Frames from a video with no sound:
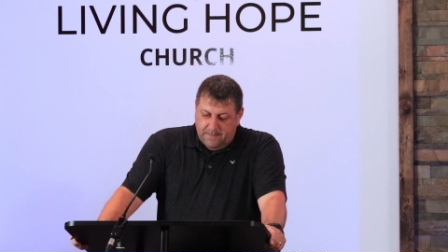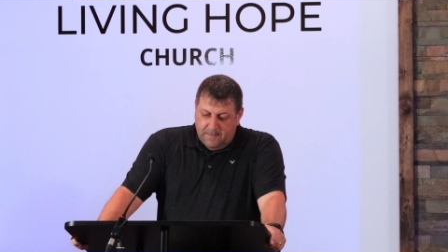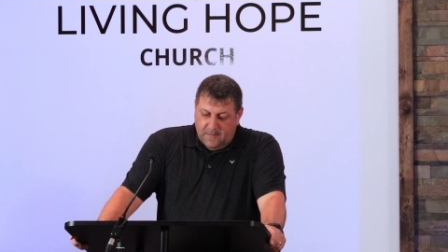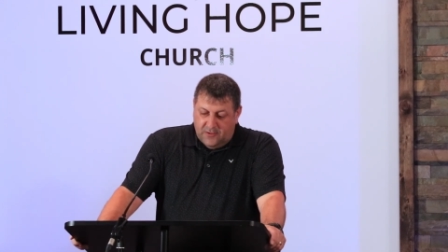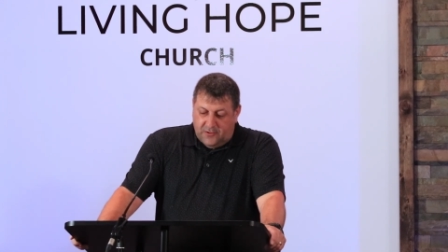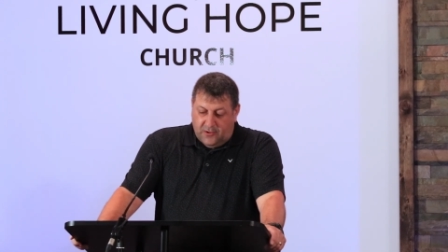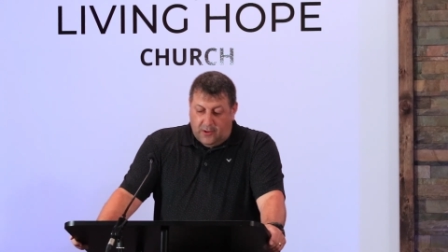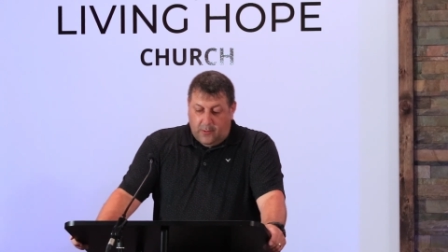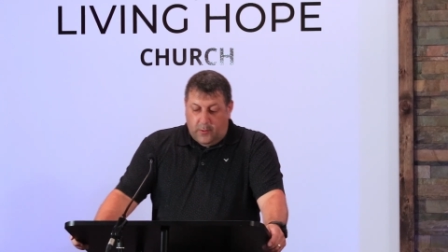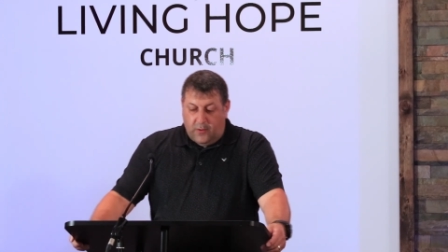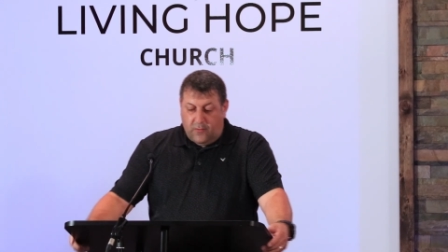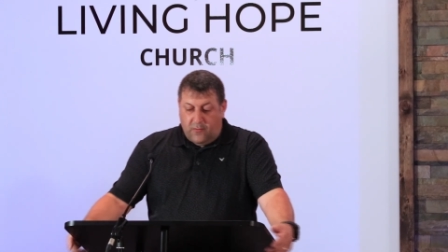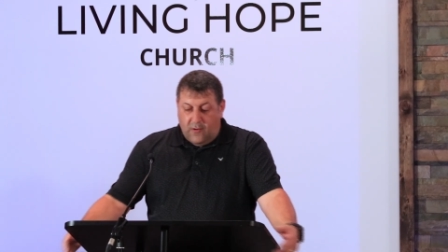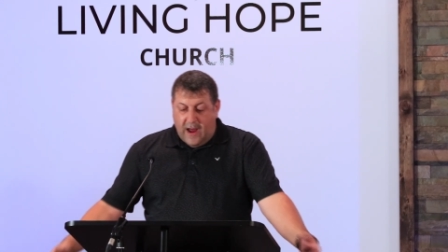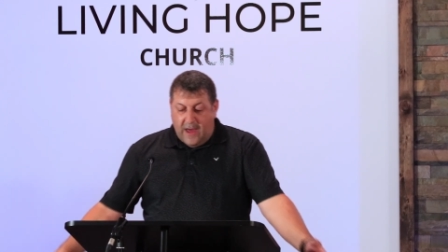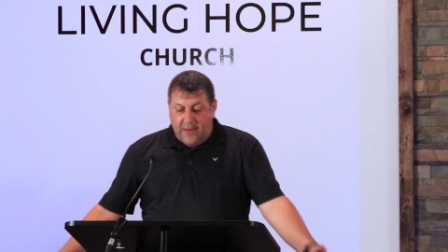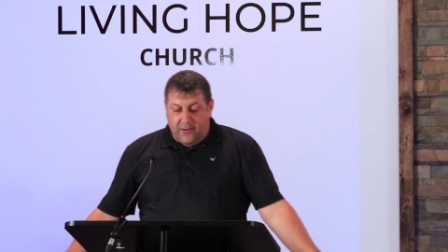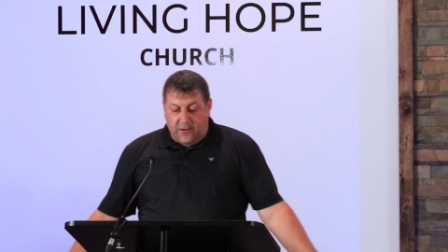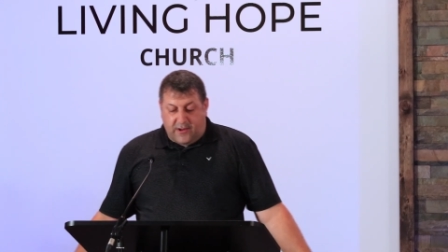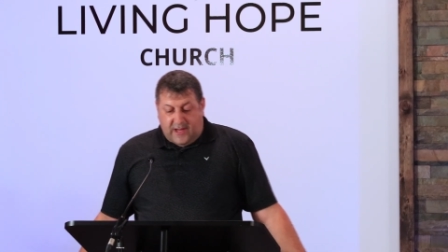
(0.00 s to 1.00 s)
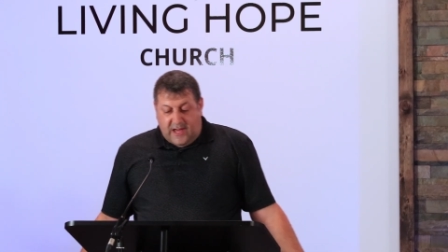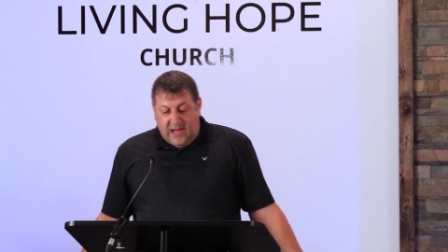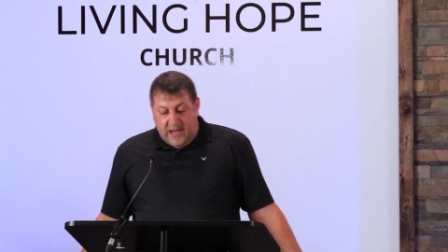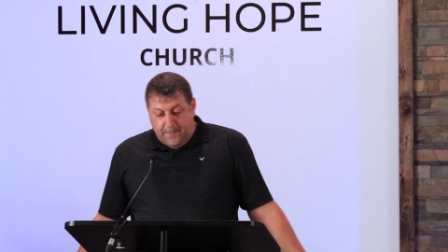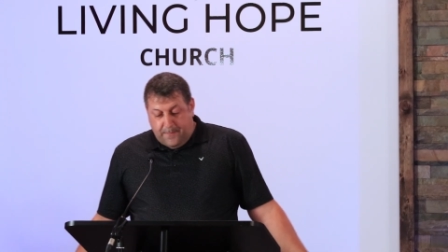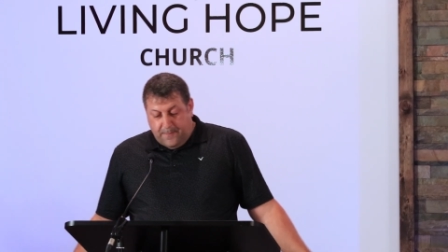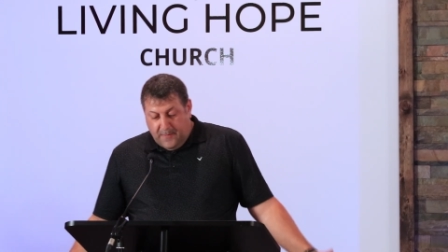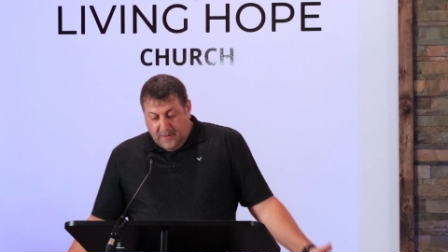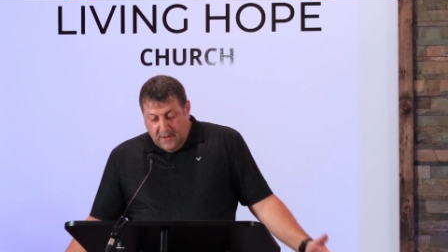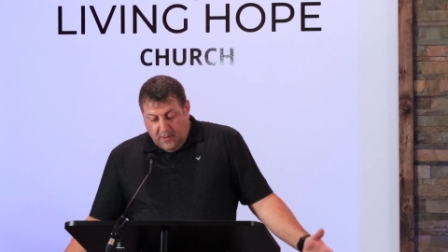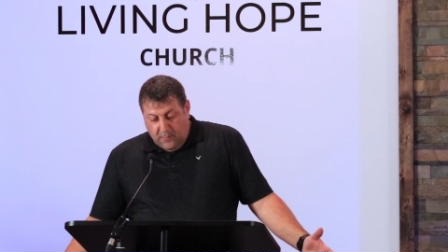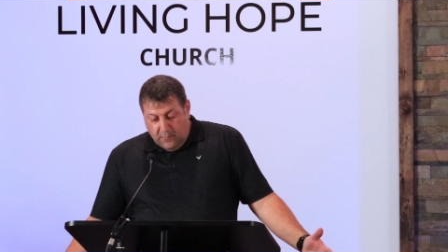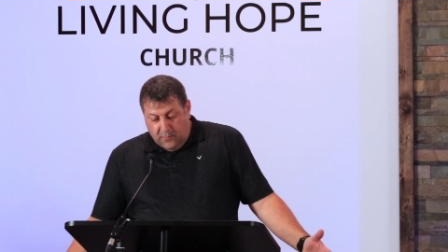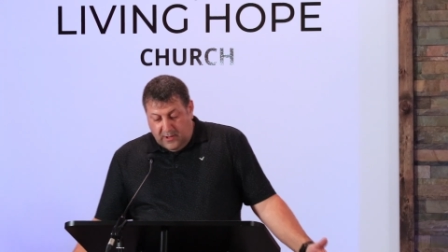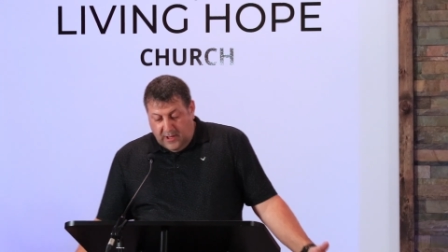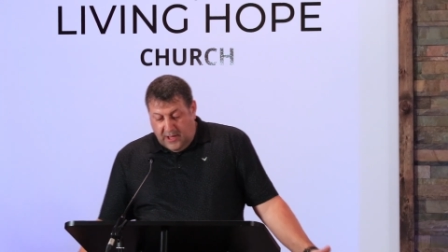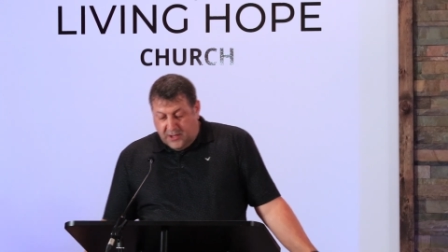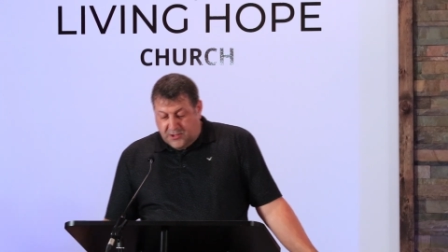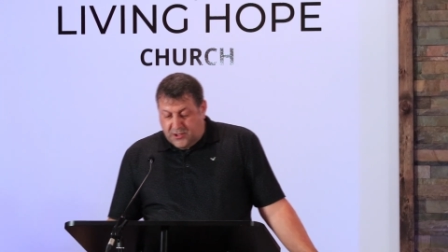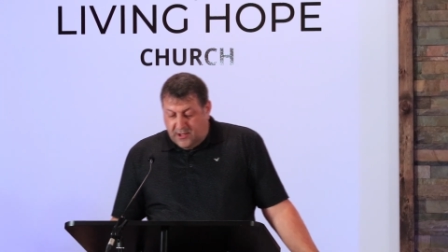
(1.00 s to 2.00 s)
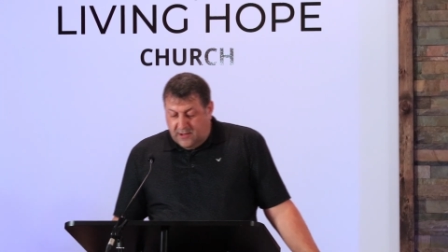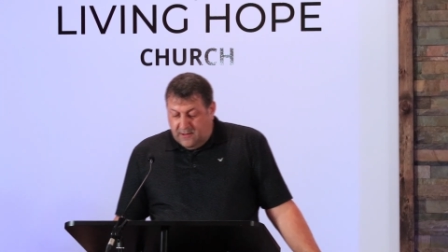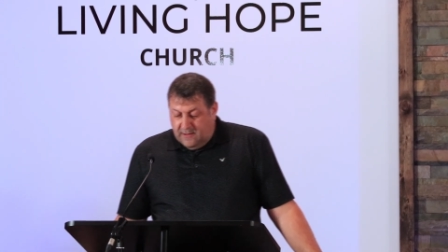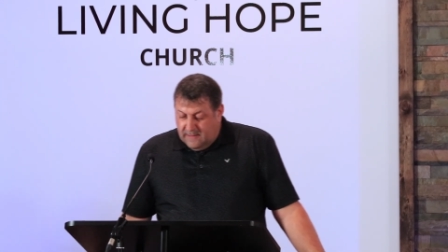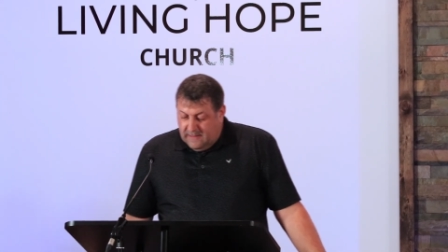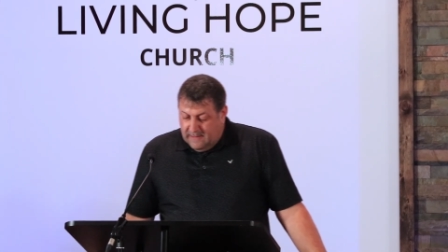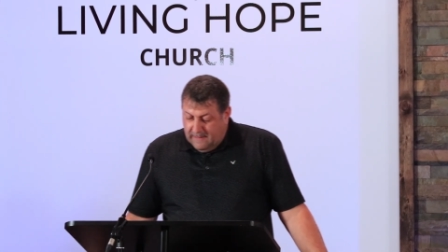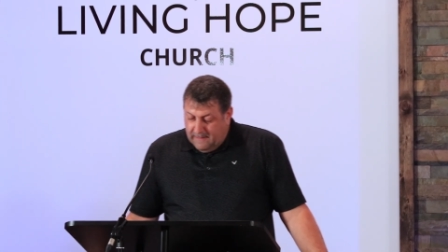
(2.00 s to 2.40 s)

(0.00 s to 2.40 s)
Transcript: So they would rather keep religion